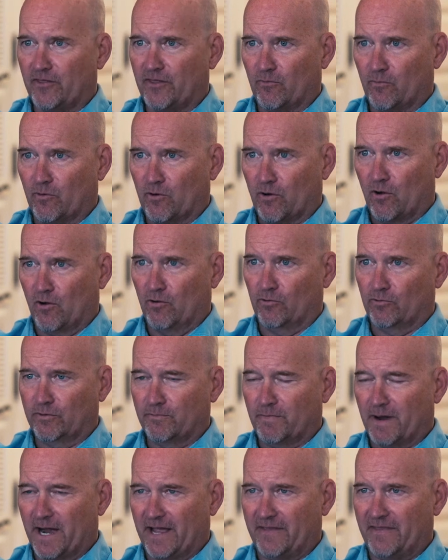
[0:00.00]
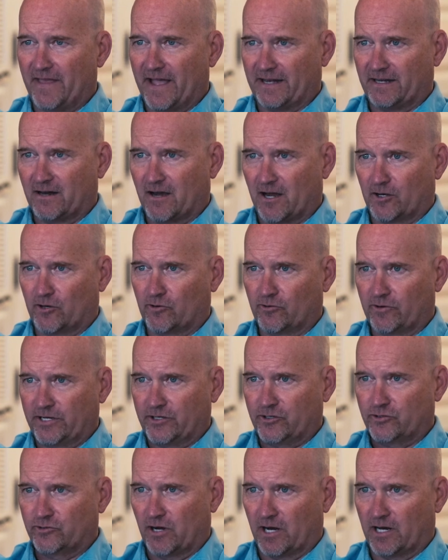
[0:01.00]
were owned by that concrete
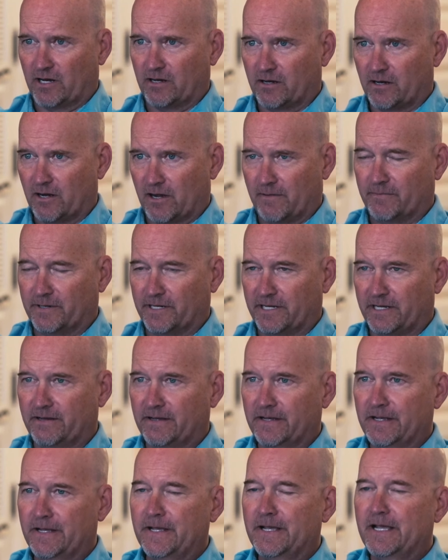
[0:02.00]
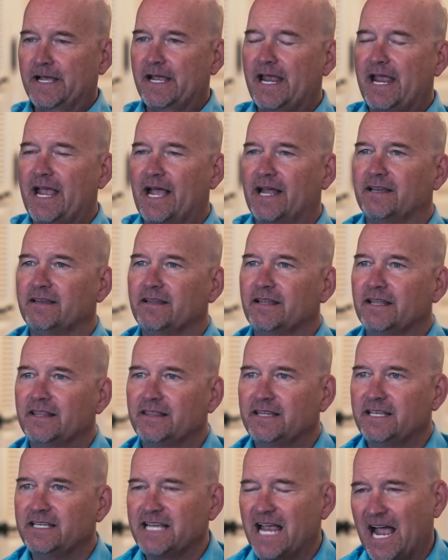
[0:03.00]
truck company. And
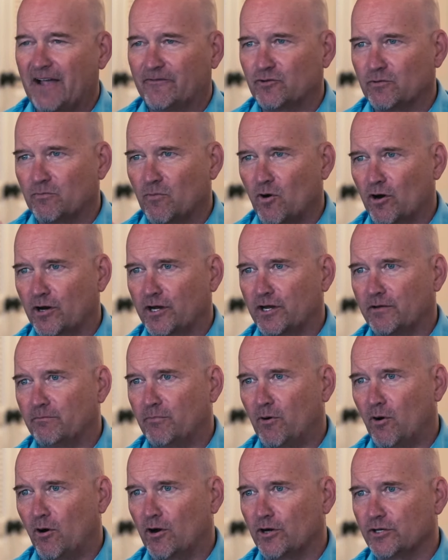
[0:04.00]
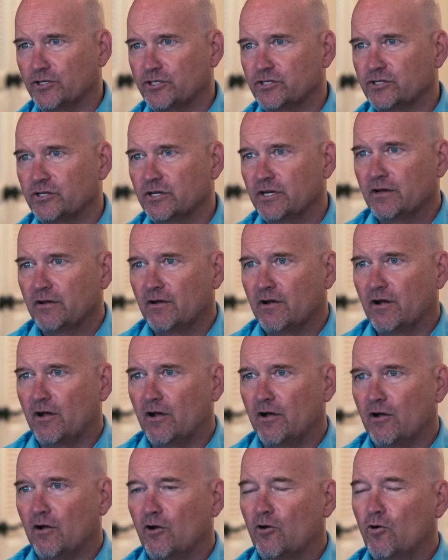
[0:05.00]
these aftermarket parts,
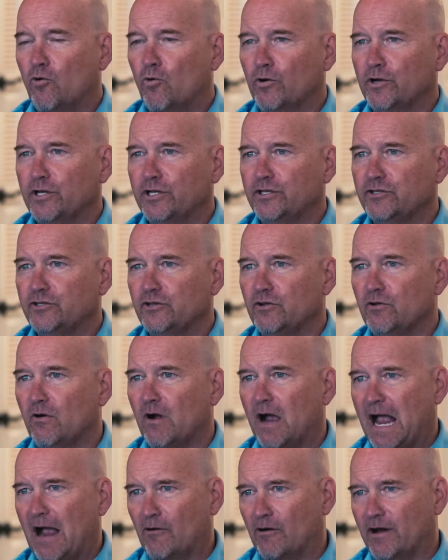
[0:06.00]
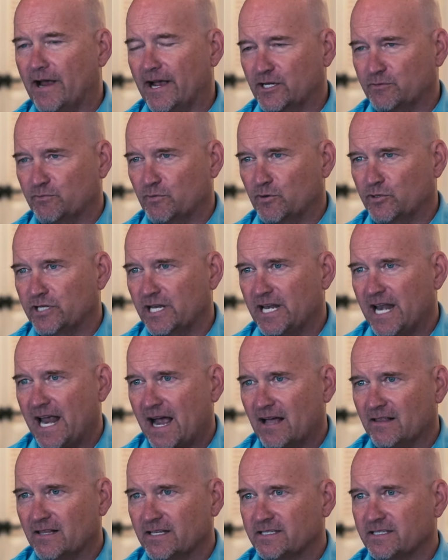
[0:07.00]
according to our experts'
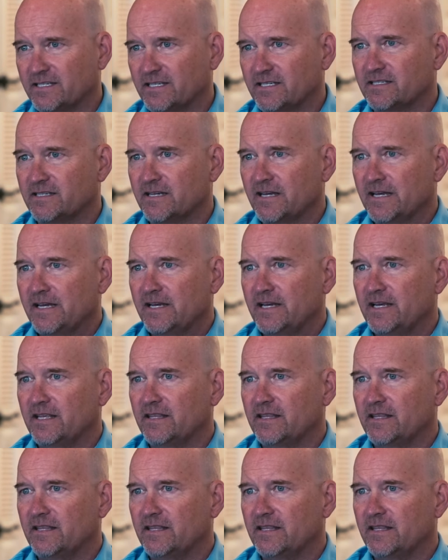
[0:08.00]
analysis in